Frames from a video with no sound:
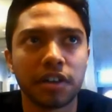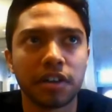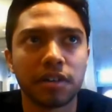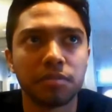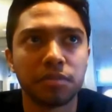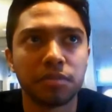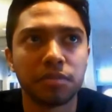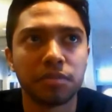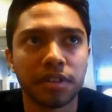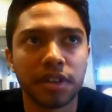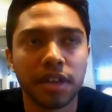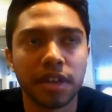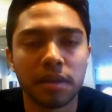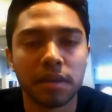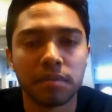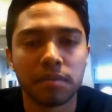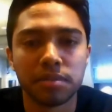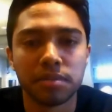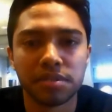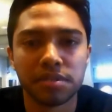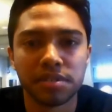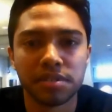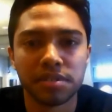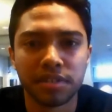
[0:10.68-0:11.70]
day, I come to the
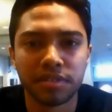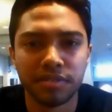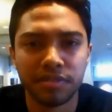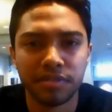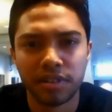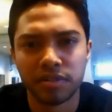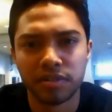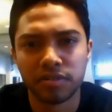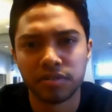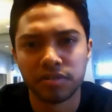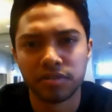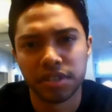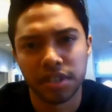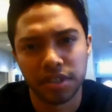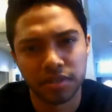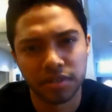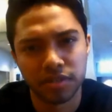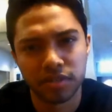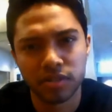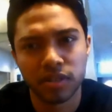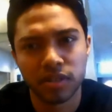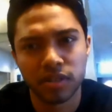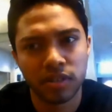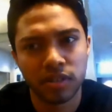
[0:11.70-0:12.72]
campus at around
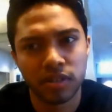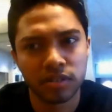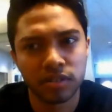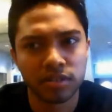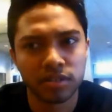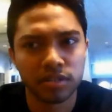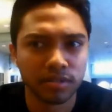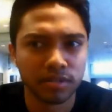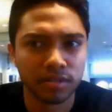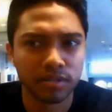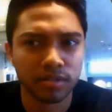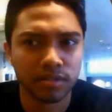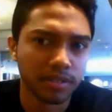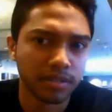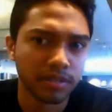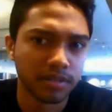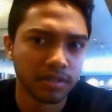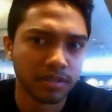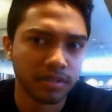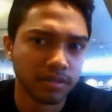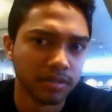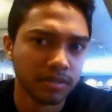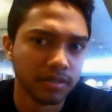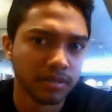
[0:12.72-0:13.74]
10 o'clock.
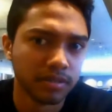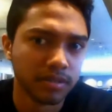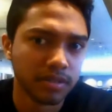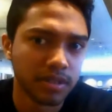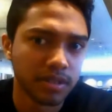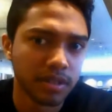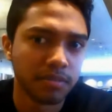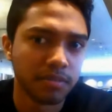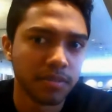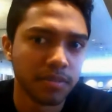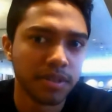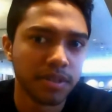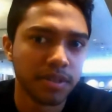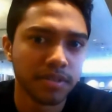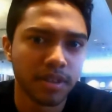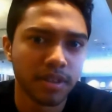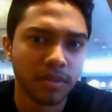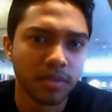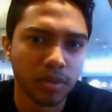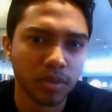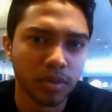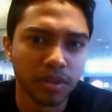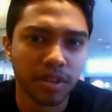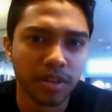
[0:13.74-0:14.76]
Then some days
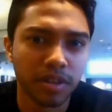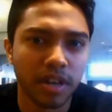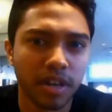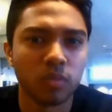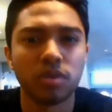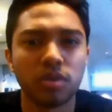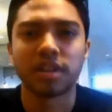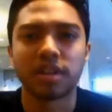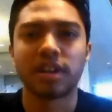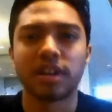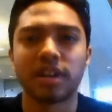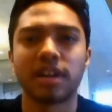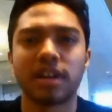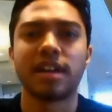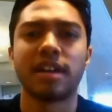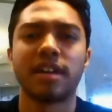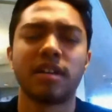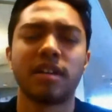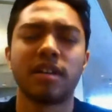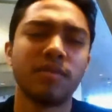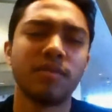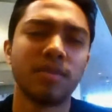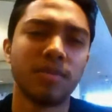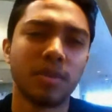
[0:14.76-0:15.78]
I
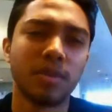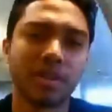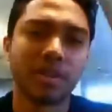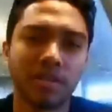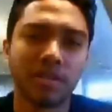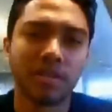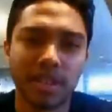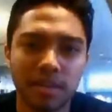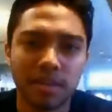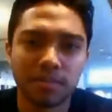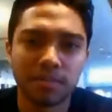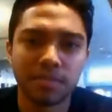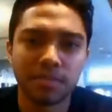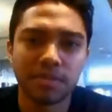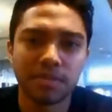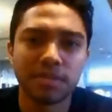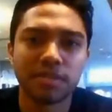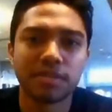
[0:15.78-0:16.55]
have work on